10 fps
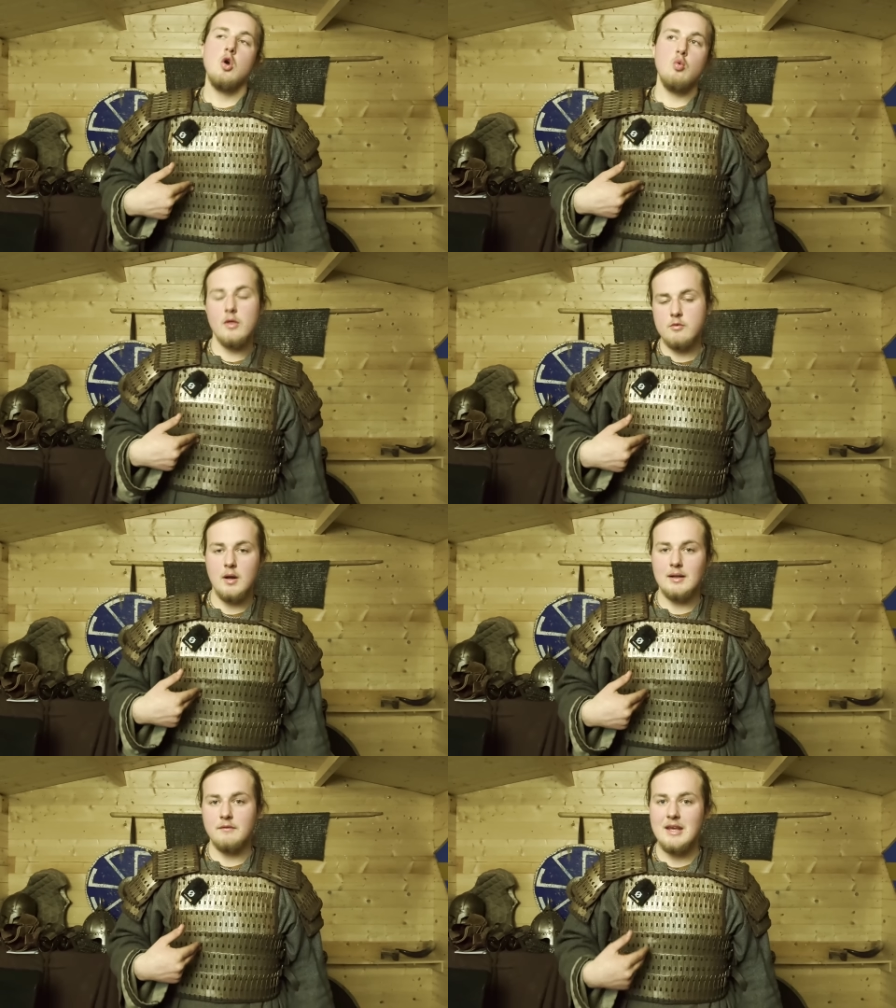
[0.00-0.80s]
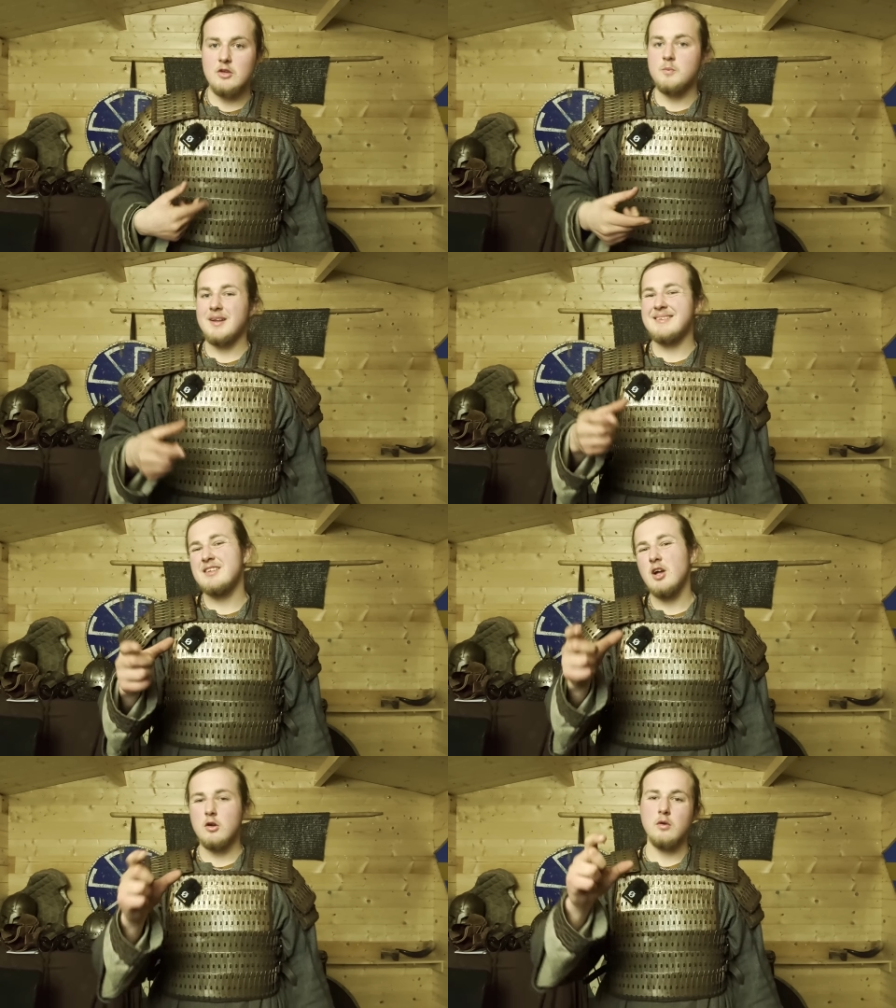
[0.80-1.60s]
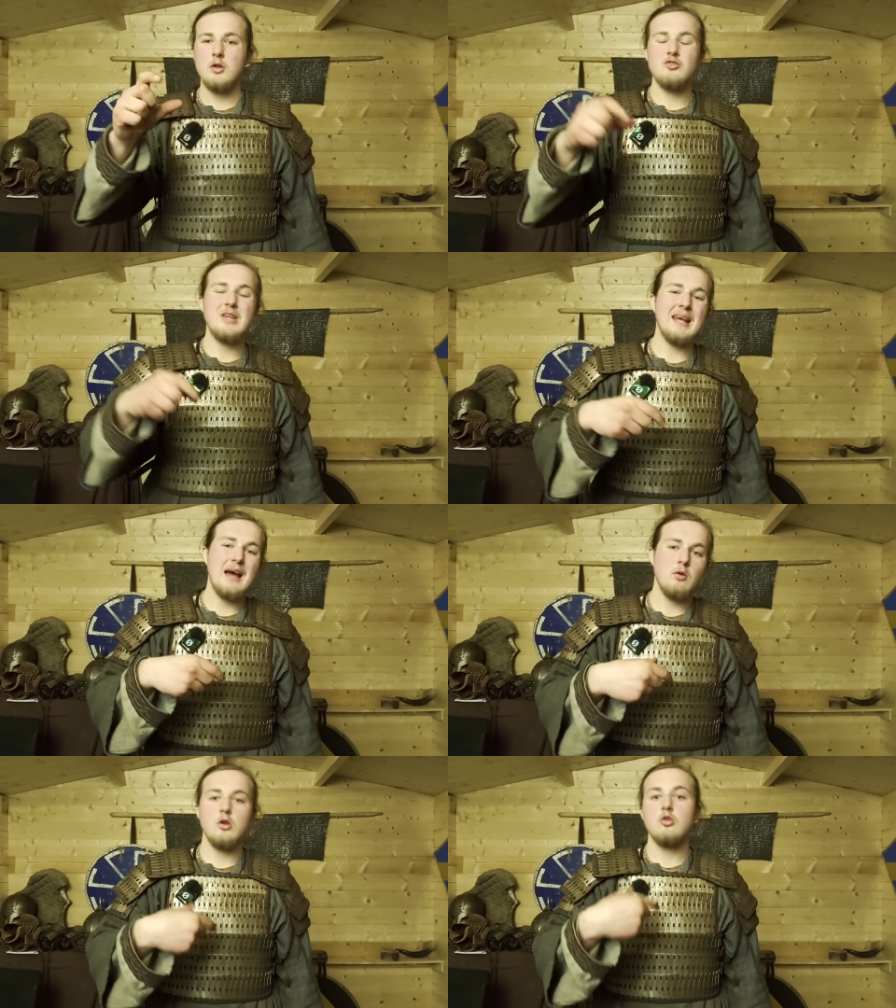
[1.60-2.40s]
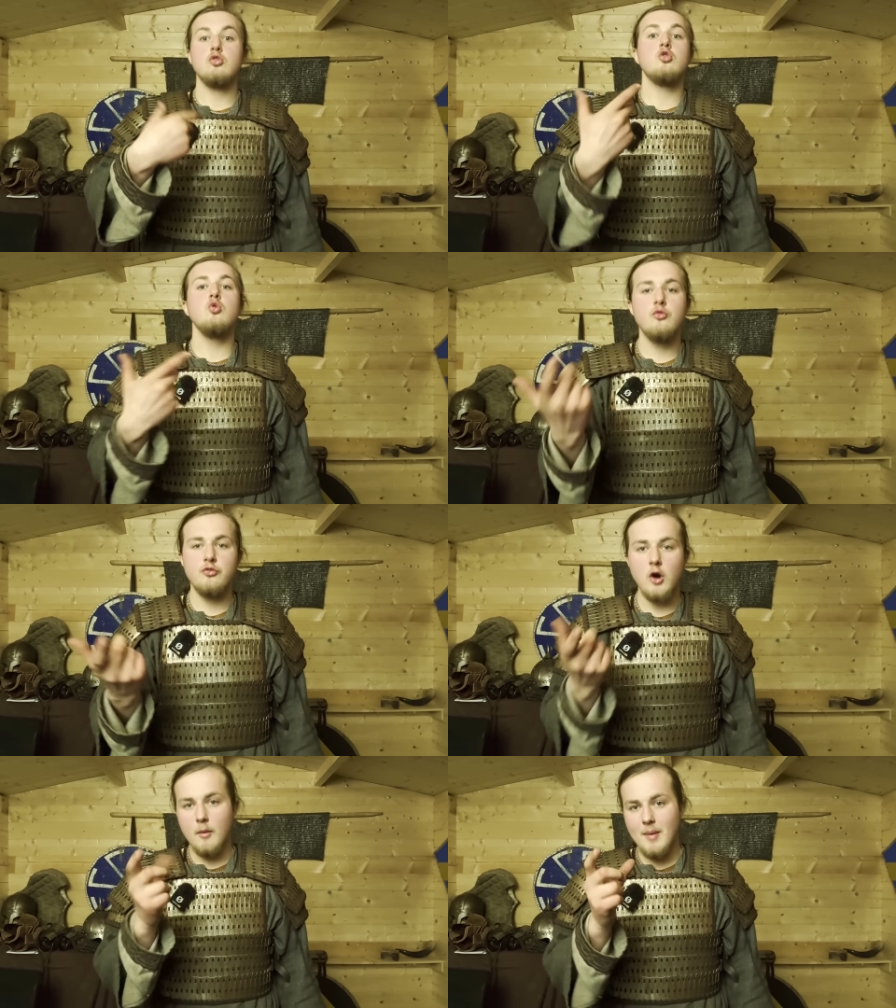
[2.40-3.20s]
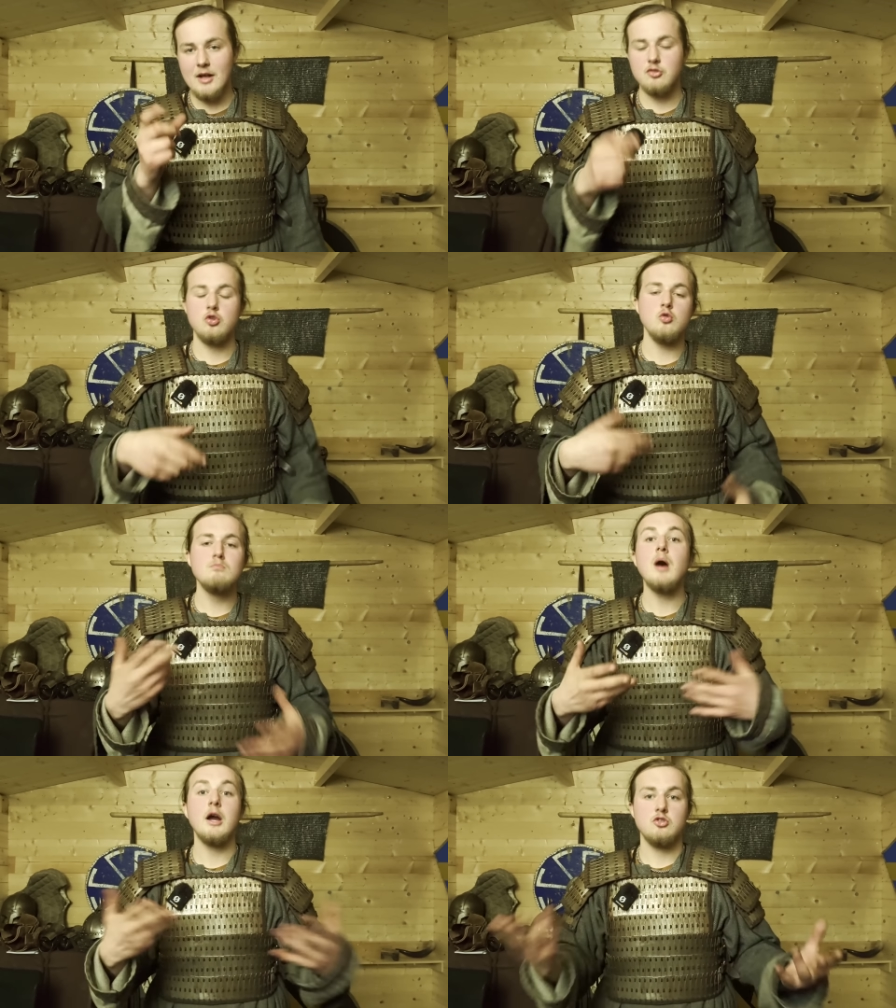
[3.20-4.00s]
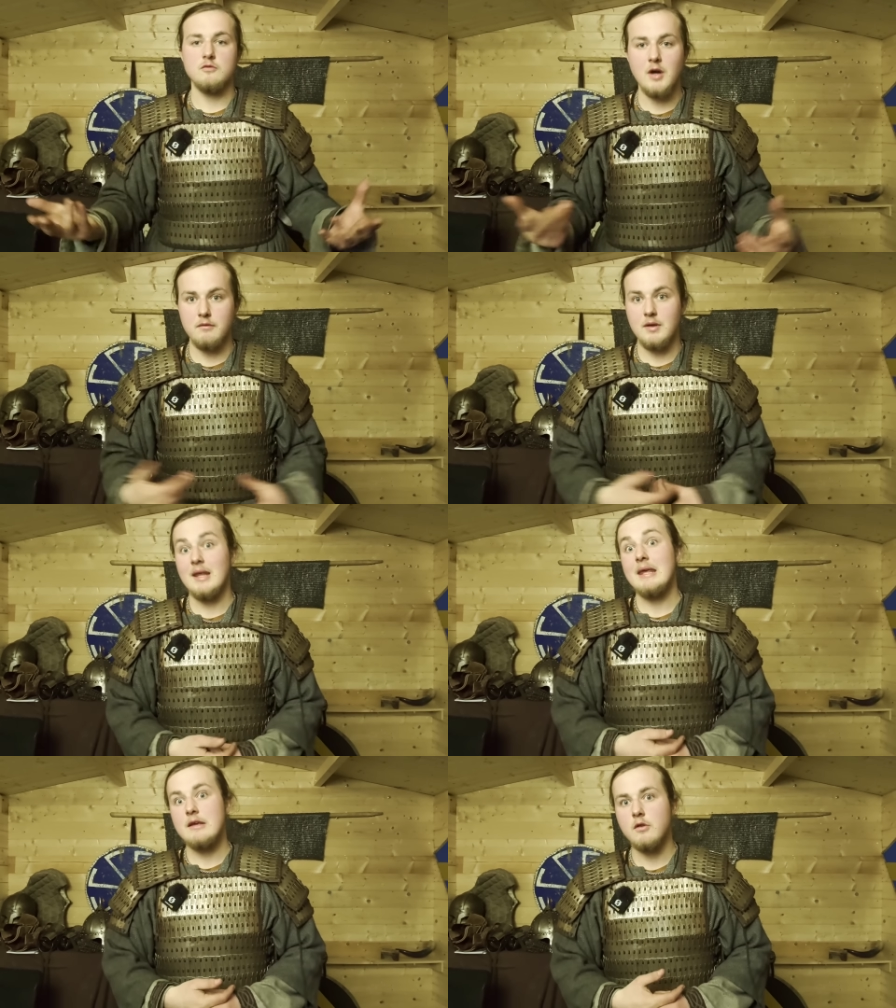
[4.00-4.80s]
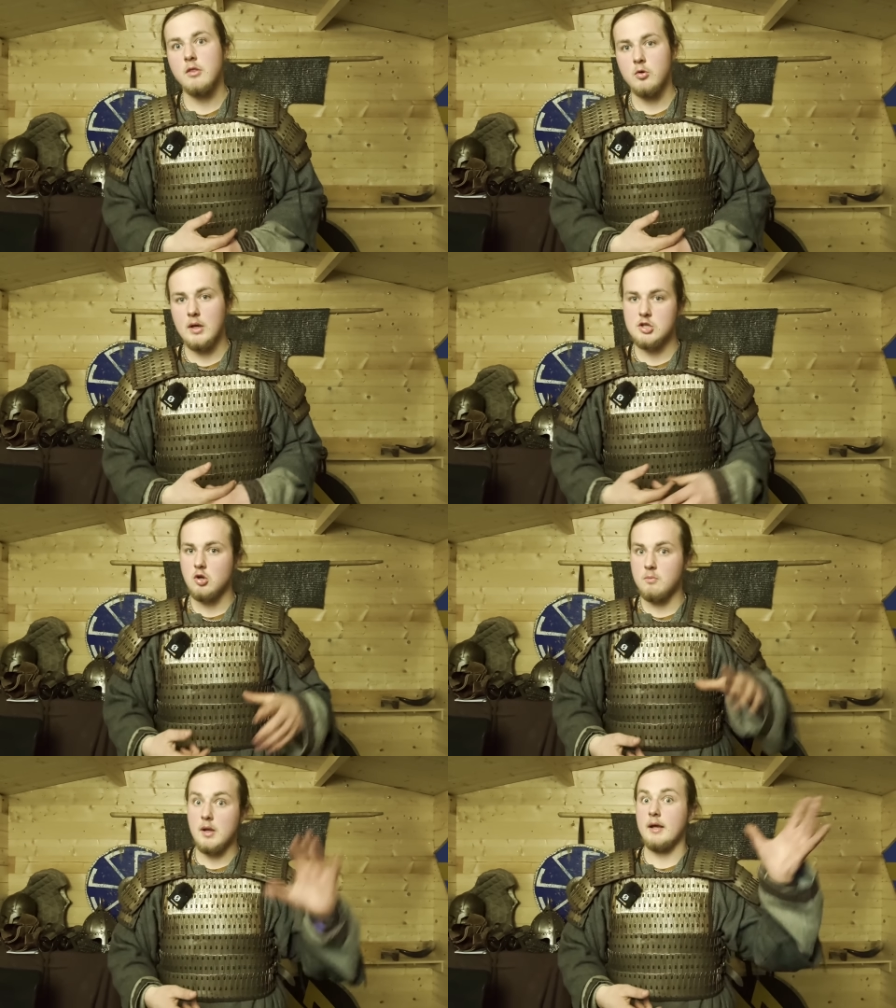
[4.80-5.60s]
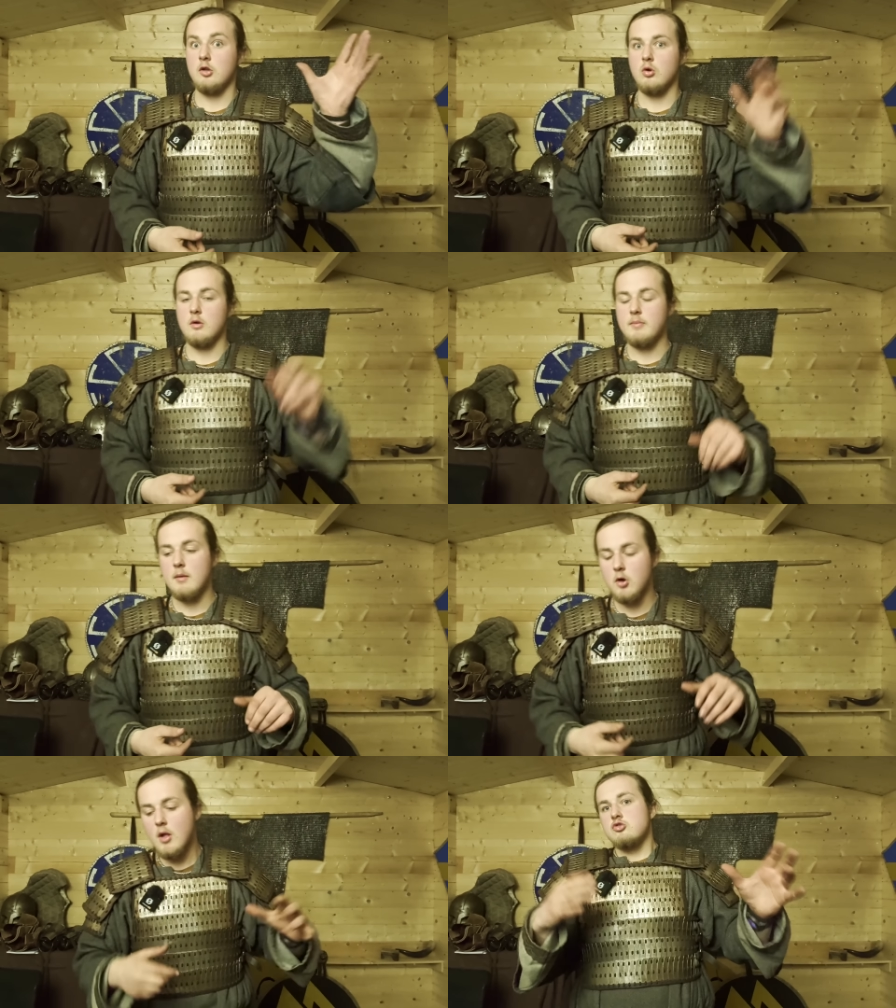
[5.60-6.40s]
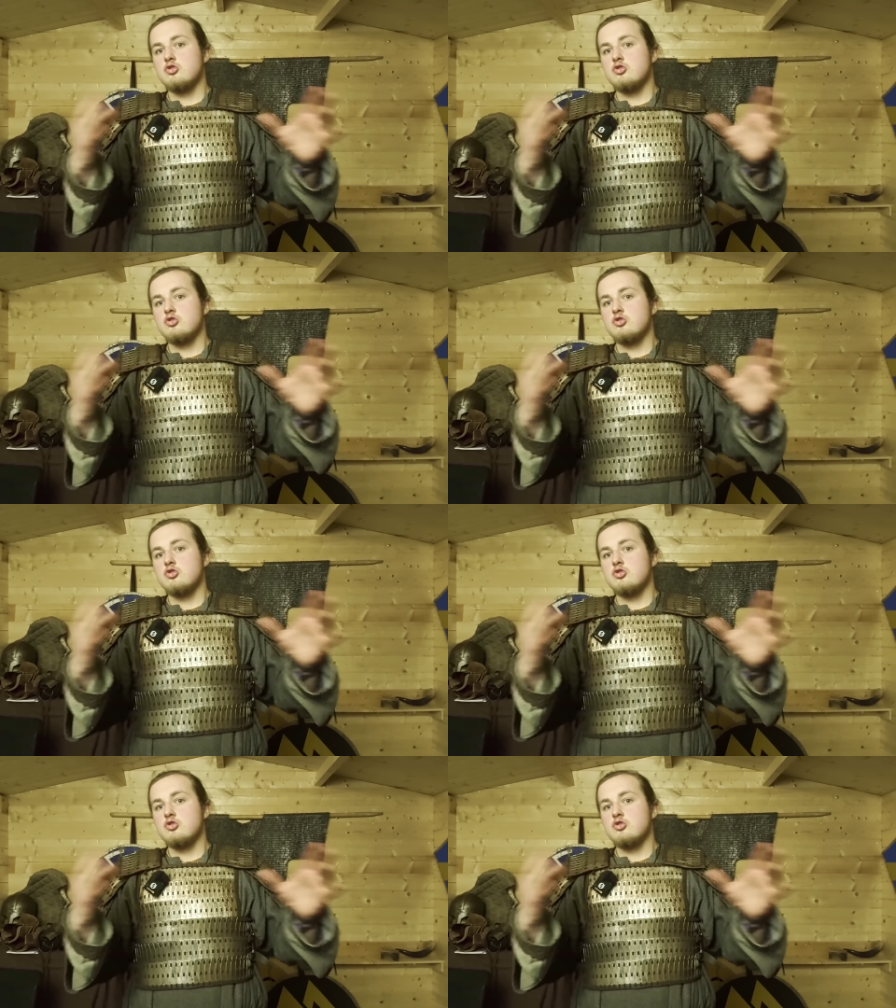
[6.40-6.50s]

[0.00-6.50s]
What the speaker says: with relative ease, but it's not going to stick out too far back, so you might survive it even though you get shot by like a 200-pound bow.